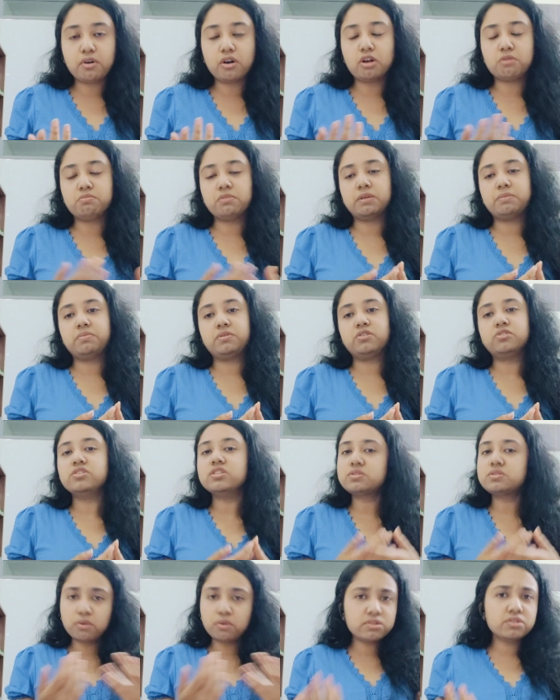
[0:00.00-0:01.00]
or maybe you
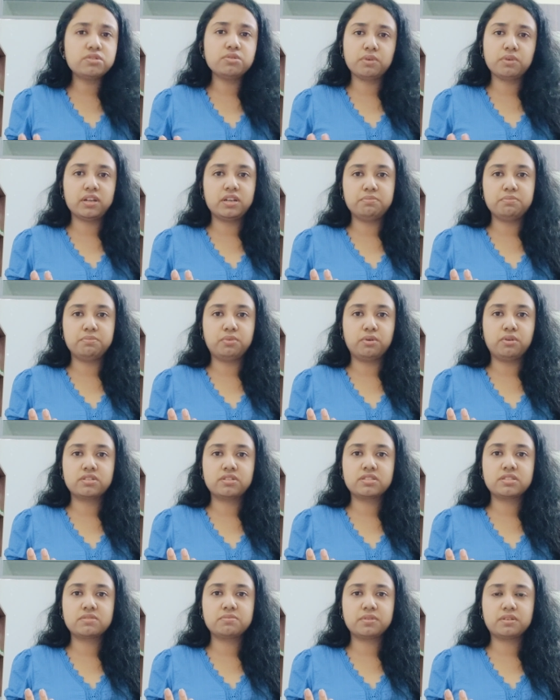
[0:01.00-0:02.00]
just want to do well in
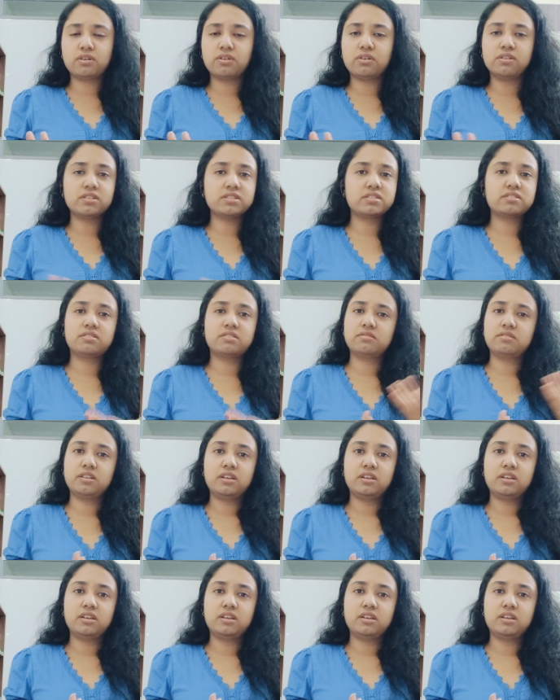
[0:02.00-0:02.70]
boards because